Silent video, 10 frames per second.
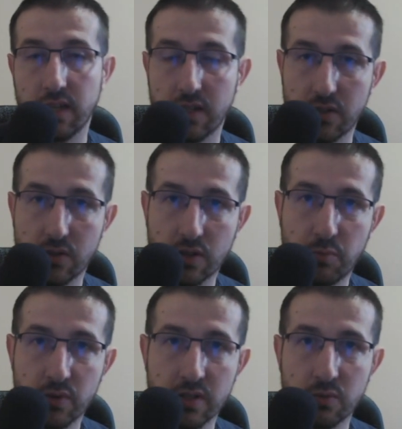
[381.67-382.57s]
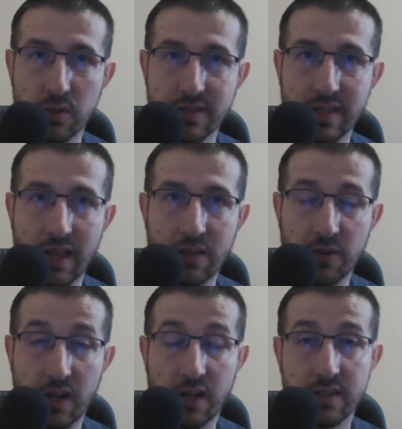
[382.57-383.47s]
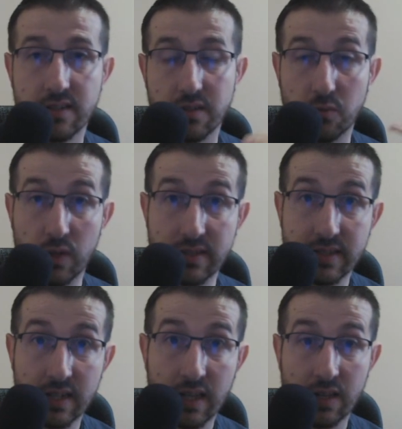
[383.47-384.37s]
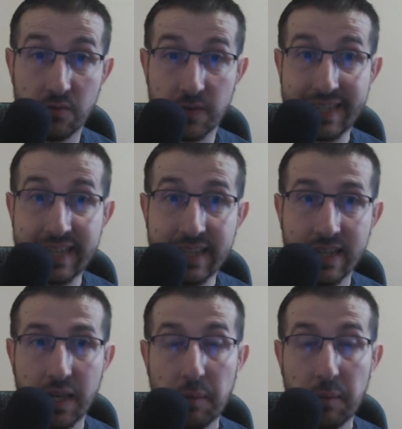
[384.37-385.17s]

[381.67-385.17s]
Your opponent will still have cards, will still have ki,